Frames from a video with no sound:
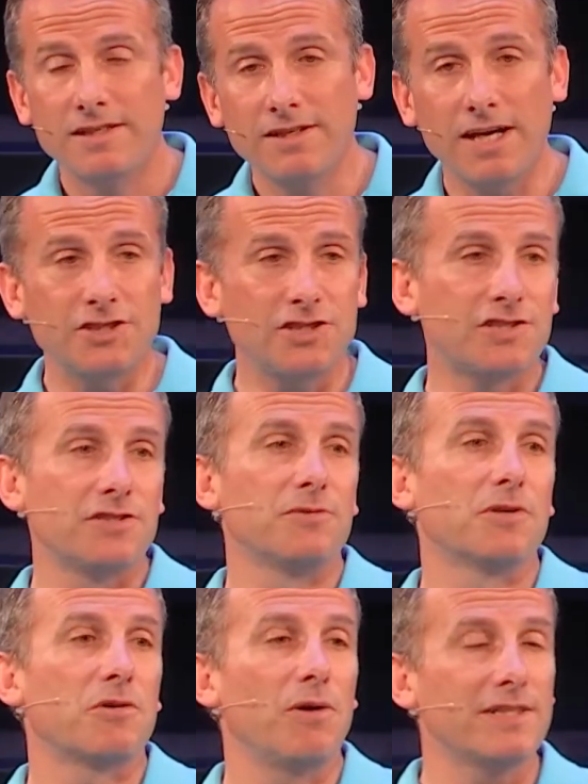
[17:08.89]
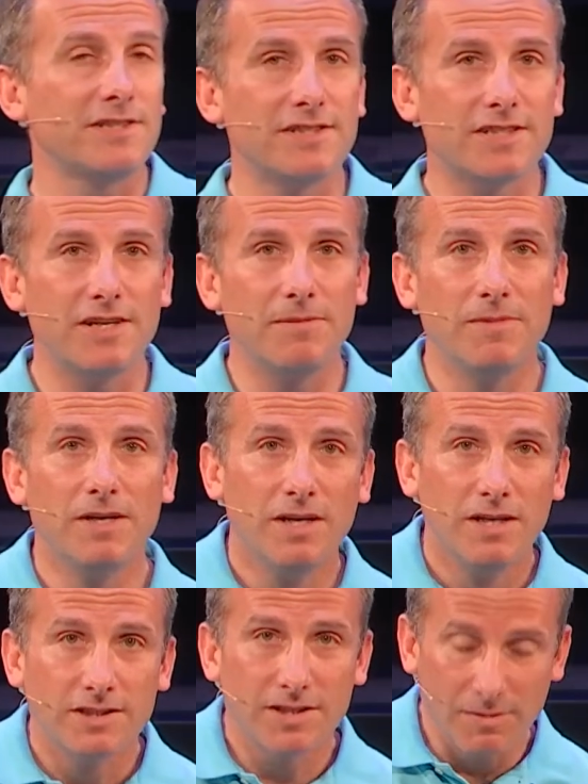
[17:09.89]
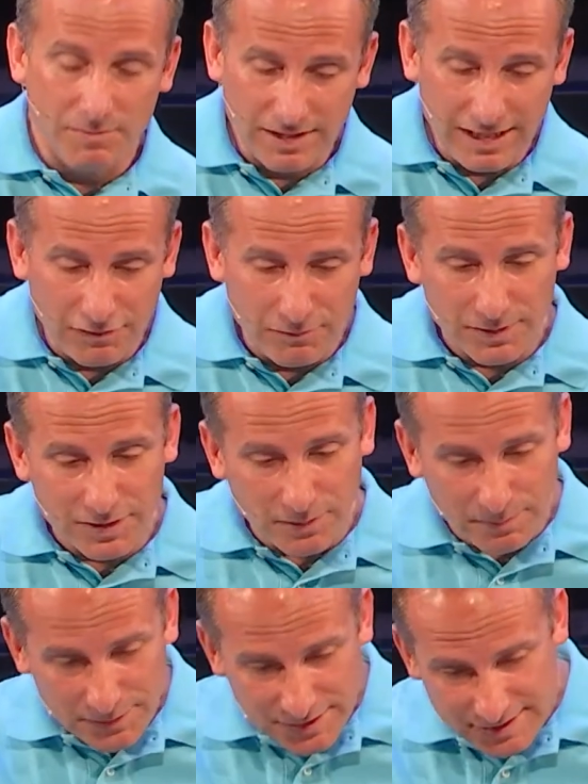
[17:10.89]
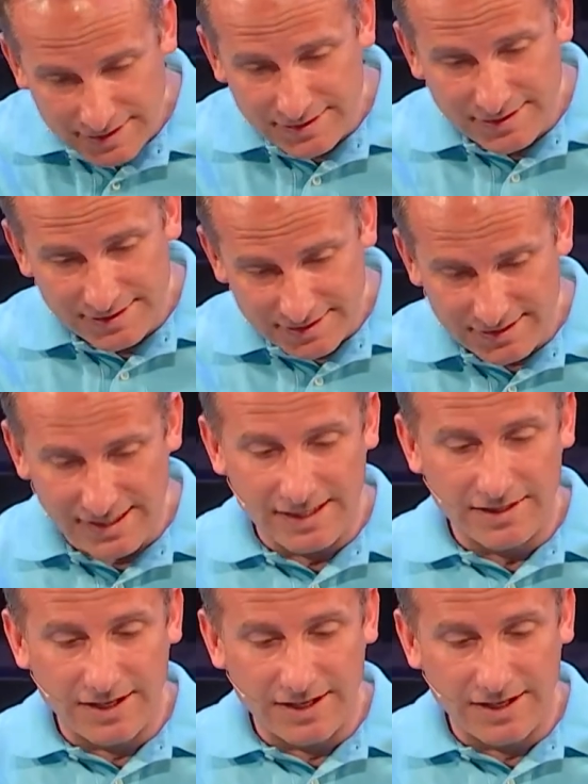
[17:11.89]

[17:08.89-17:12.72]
Not just the request to come leave, but their persistence in it.